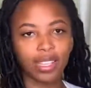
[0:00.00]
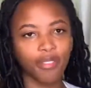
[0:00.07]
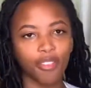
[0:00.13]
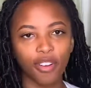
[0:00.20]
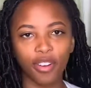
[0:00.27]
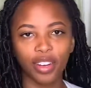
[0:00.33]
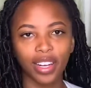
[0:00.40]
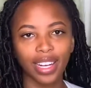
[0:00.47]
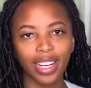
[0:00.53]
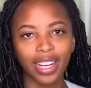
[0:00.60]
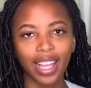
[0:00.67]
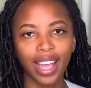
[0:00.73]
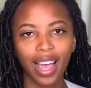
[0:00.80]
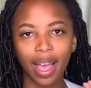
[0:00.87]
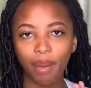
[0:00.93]
forward,
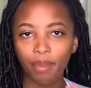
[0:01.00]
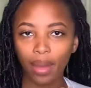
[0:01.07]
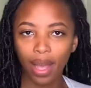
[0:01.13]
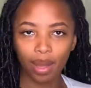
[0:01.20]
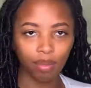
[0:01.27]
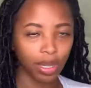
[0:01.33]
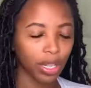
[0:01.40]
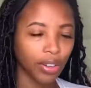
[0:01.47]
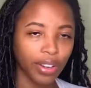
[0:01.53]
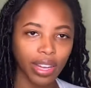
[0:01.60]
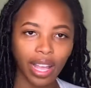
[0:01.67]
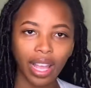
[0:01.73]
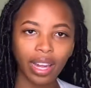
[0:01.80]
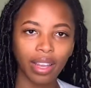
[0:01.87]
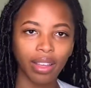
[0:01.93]
I'm a
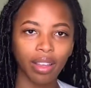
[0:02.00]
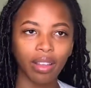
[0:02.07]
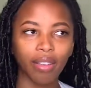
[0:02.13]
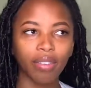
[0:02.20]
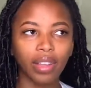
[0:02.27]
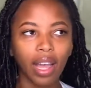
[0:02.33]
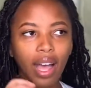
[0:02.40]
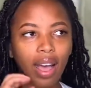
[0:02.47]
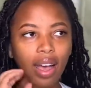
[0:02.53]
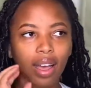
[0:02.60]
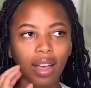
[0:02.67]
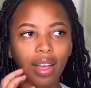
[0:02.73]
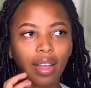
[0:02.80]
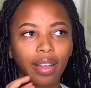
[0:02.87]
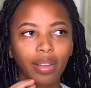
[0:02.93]
creative.
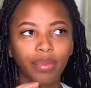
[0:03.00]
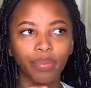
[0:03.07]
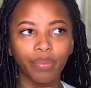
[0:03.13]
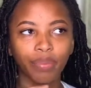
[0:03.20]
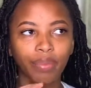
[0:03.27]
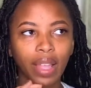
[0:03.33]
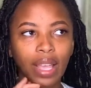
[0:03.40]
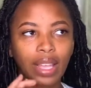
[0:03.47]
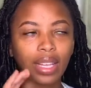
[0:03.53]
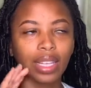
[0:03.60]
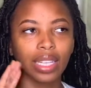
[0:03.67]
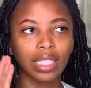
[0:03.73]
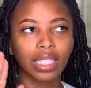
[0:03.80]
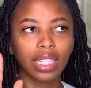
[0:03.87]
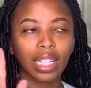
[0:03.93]

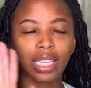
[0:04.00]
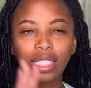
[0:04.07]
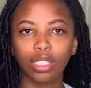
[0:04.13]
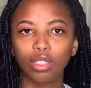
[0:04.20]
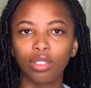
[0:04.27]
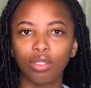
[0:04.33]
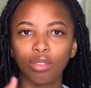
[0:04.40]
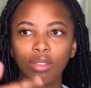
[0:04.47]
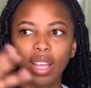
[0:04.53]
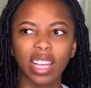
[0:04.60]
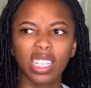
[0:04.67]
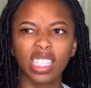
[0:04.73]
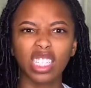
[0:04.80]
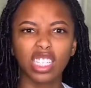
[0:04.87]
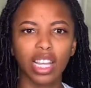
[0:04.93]
Let's hit to
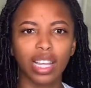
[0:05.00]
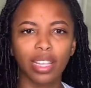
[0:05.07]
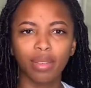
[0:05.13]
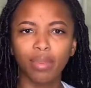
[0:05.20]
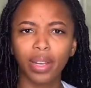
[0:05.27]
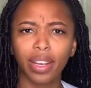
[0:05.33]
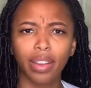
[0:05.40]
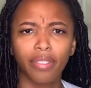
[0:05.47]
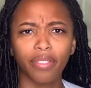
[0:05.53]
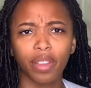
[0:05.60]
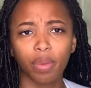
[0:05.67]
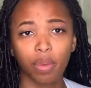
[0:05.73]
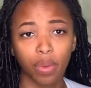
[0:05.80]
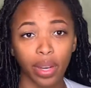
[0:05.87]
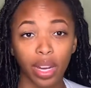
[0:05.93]
like January,
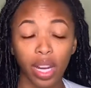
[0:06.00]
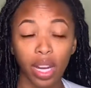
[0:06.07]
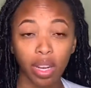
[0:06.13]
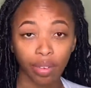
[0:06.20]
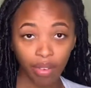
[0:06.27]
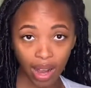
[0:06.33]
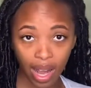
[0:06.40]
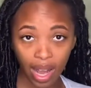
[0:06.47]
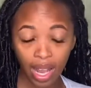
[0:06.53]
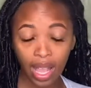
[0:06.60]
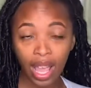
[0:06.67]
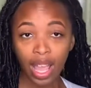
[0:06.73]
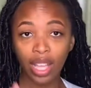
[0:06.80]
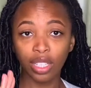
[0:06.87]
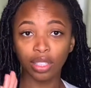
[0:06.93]
February, right?
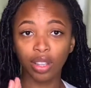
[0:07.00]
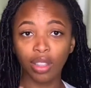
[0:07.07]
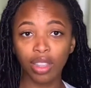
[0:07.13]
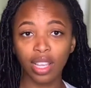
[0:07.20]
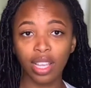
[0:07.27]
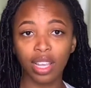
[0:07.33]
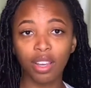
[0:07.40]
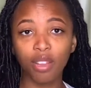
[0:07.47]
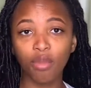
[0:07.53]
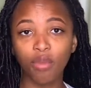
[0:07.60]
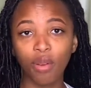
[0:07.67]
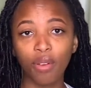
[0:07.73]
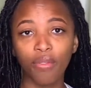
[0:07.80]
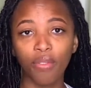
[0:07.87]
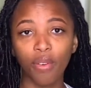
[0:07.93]
So then you
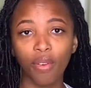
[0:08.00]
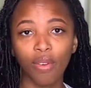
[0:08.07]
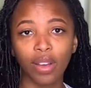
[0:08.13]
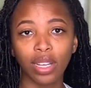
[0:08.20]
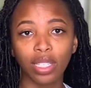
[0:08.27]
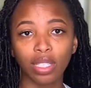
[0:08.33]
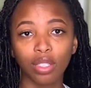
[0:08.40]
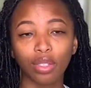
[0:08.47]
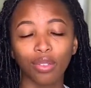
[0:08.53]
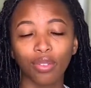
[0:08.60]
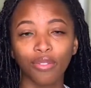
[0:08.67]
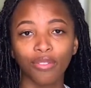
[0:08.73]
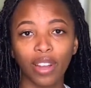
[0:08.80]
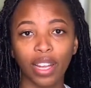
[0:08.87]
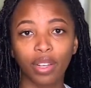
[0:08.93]
move on to
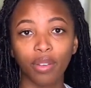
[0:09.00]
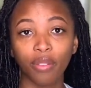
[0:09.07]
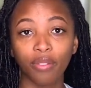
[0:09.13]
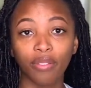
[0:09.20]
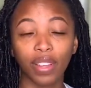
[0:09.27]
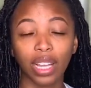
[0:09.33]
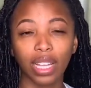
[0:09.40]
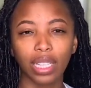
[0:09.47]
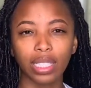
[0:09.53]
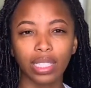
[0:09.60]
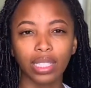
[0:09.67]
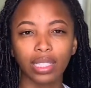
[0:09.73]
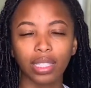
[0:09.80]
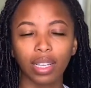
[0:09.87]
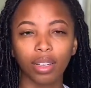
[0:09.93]
final phase,
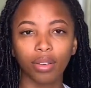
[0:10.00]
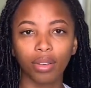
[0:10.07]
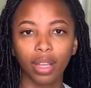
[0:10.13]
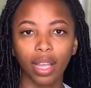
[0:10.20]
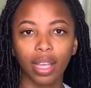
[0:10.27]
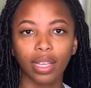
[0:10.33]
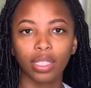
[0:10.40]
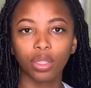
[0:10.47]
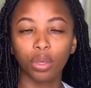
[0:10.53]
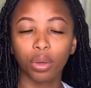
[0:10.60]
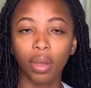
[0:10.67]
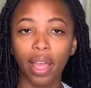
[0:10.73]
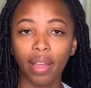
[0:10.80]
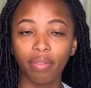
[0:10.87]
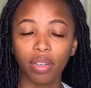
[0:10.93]
okay? So
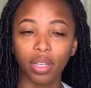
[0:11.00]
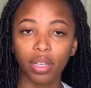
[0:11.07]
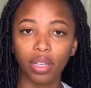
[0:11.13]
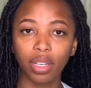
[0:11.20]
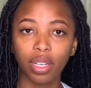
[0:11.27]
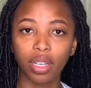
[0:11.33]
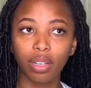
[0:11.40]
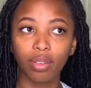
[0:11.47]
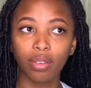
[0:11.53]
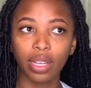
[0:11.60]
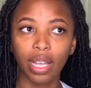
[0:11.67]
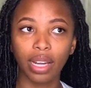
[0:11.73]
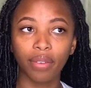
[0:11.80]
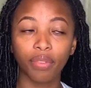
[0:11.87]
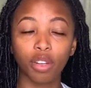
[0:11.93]
after
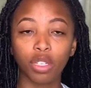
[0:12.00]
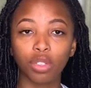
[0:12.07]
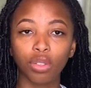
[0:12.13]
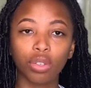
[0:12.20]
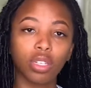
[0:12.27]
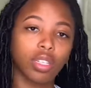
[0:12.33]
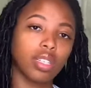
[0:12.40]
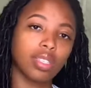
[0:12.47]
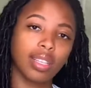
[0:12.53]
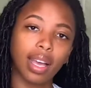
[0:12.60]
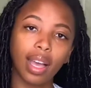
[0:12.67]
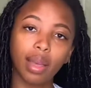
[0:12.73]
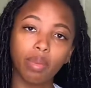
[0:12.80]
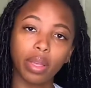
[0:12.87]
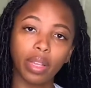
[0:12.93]
creative, or during your
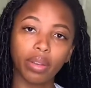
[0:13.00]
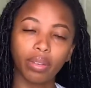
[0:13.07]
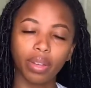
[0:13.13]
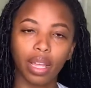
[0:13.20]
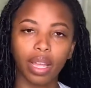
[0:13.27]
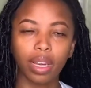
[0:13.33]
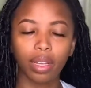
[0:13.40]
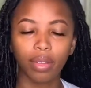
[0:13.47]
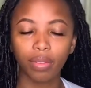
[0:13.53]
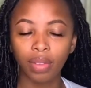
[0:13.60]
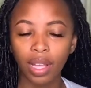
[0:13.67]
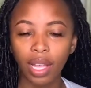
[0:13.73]
time in creative,